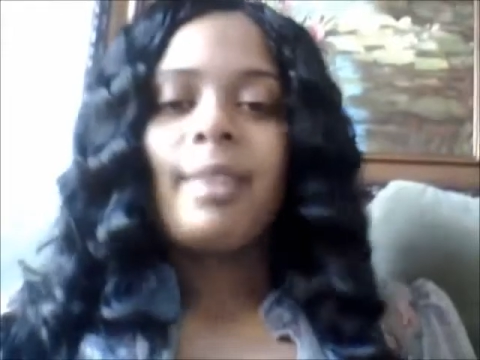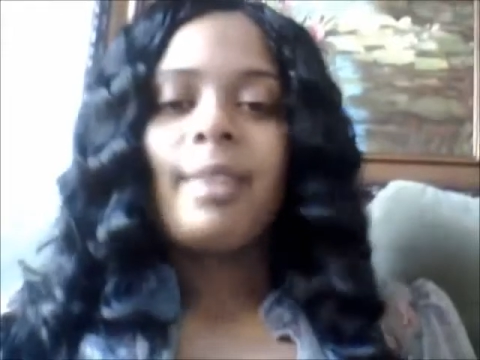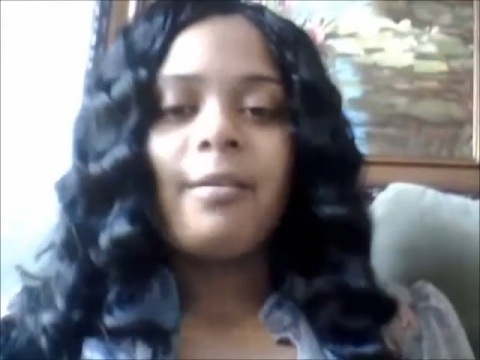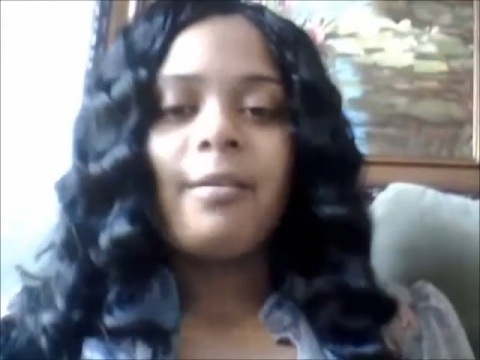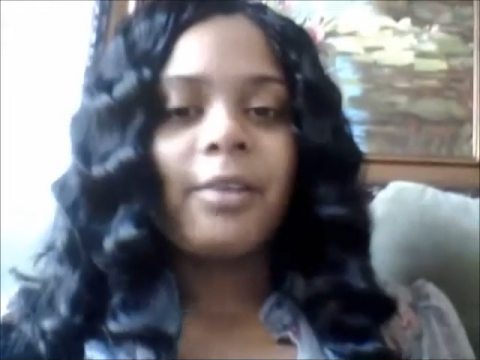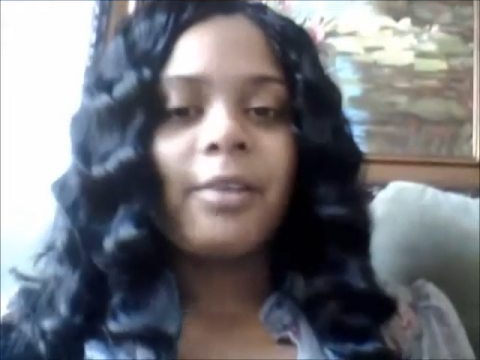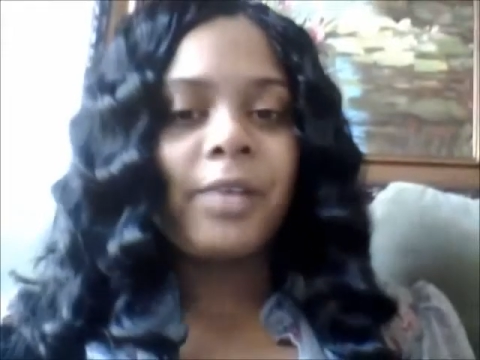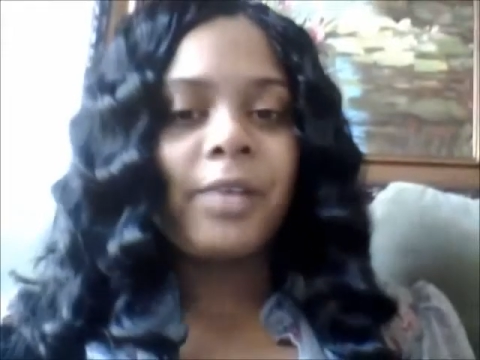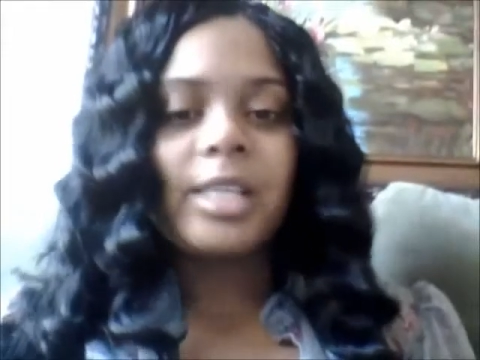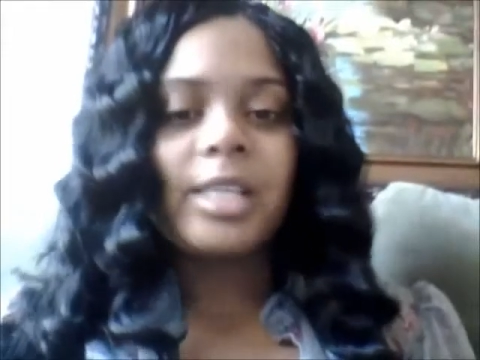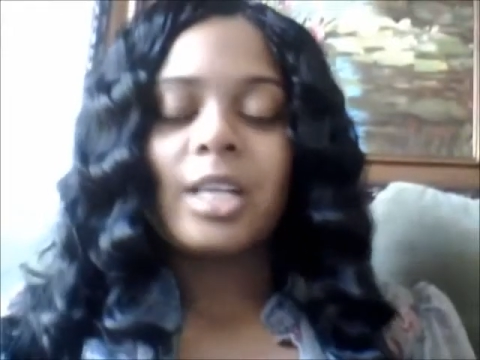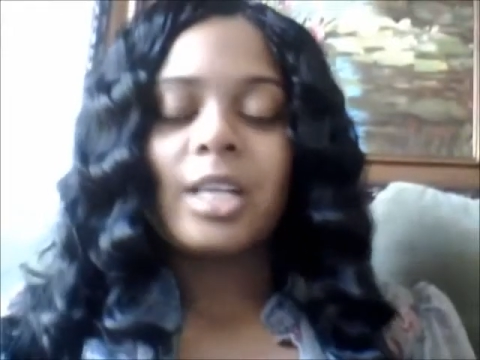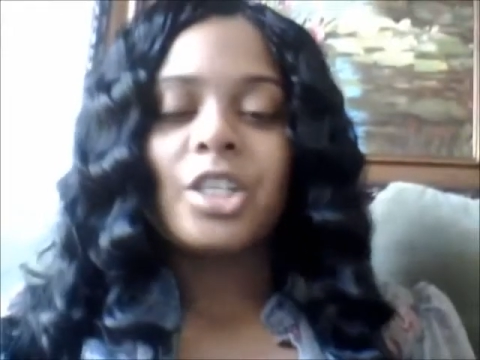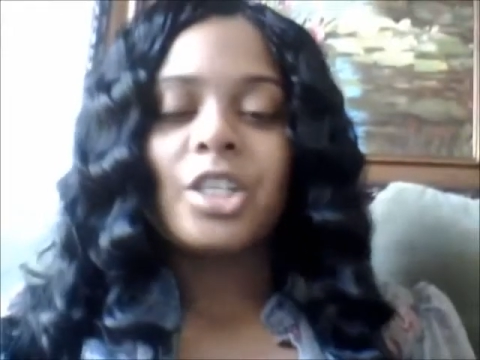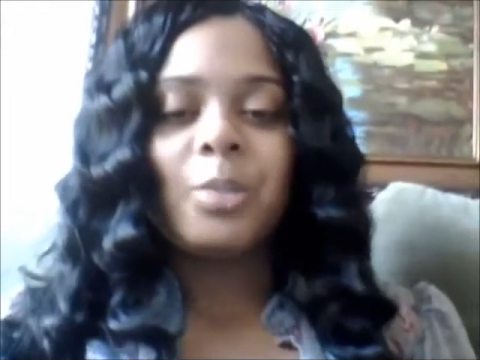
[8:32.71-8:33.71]
Very nice. And
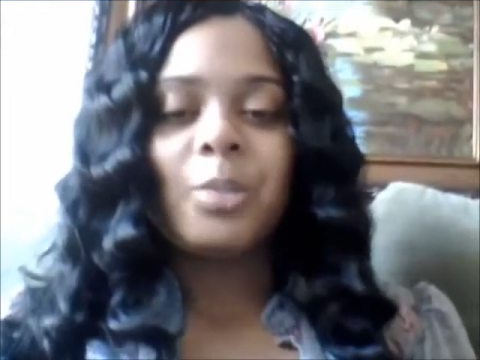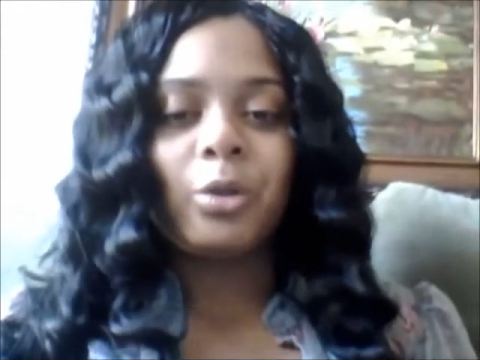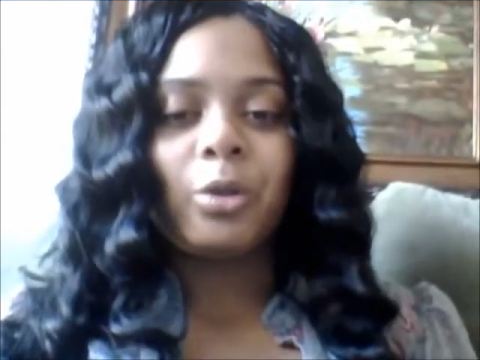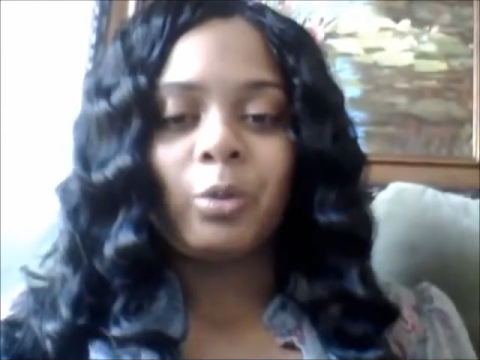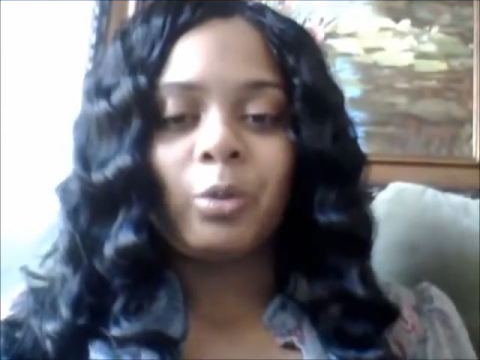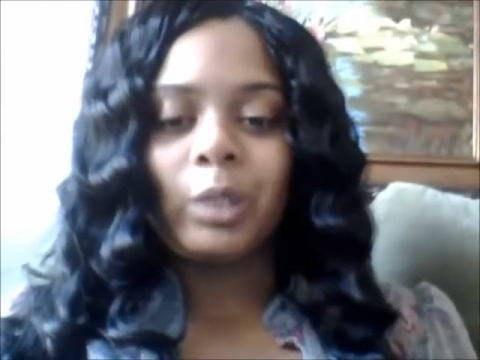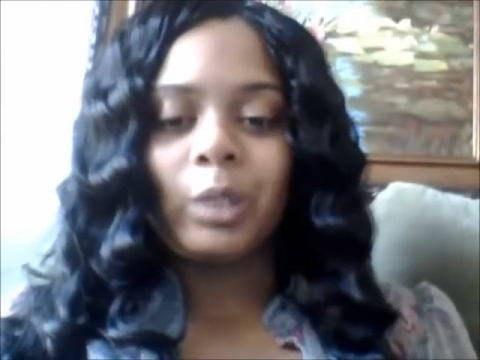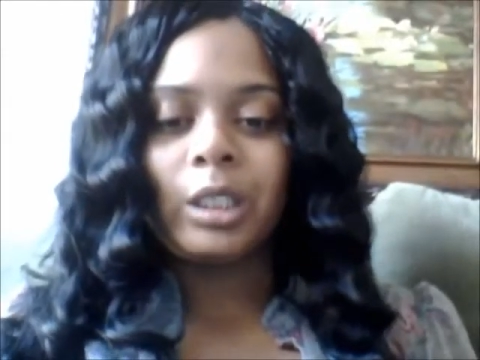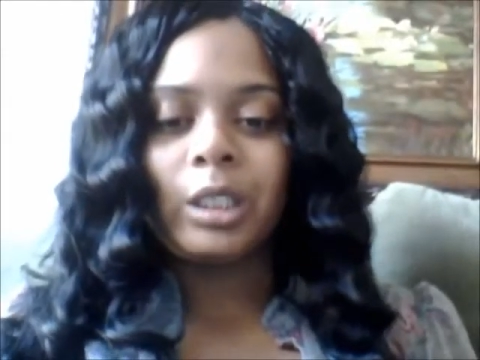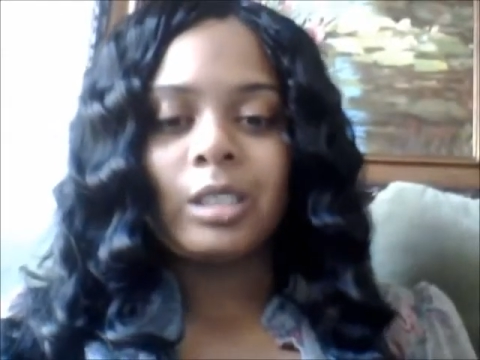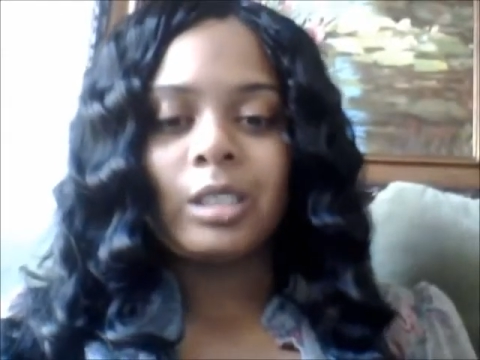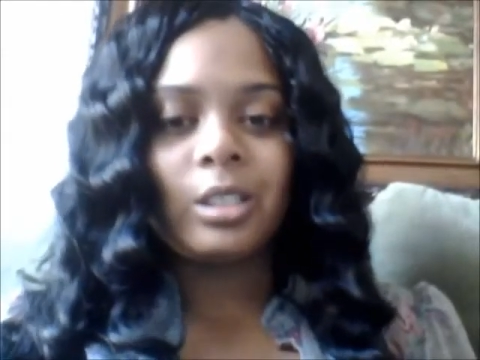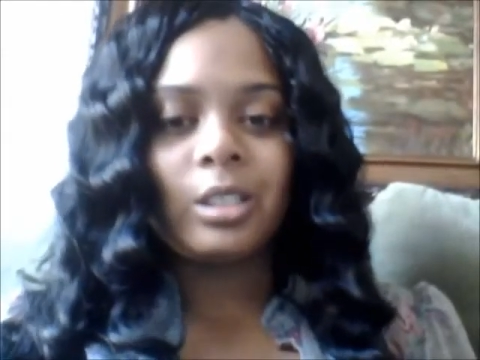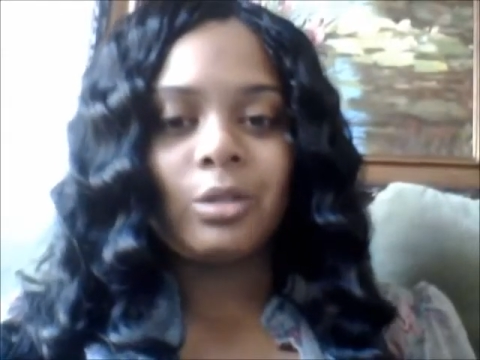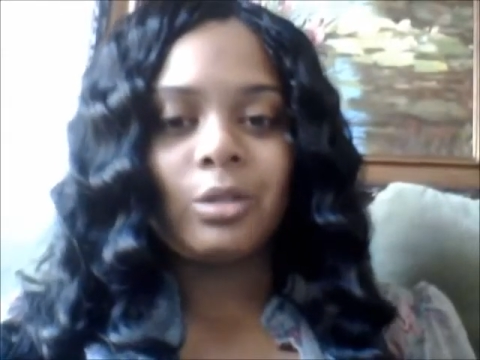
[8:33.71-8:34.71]
I just spoke with one of the
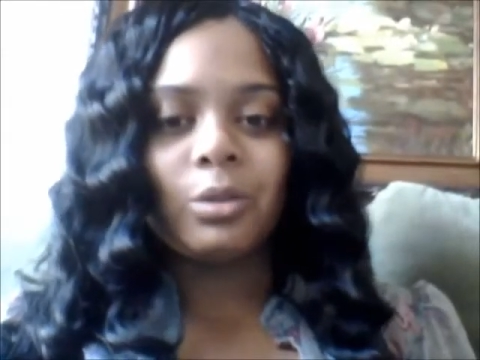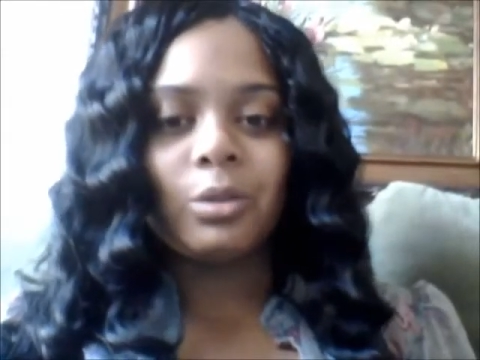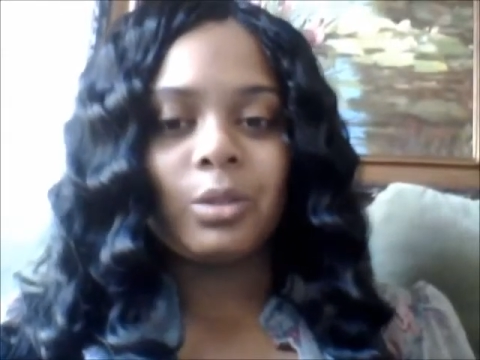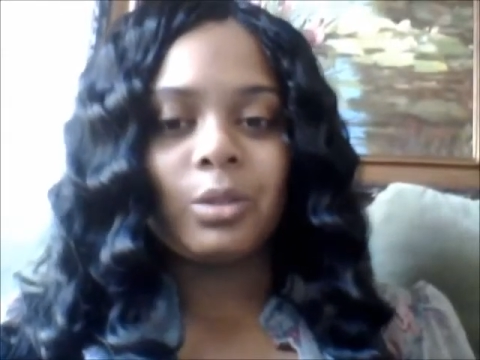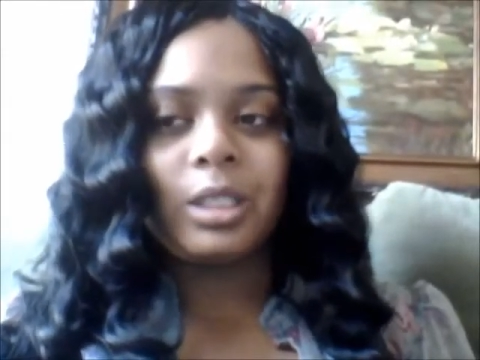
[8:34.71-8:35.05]
sisters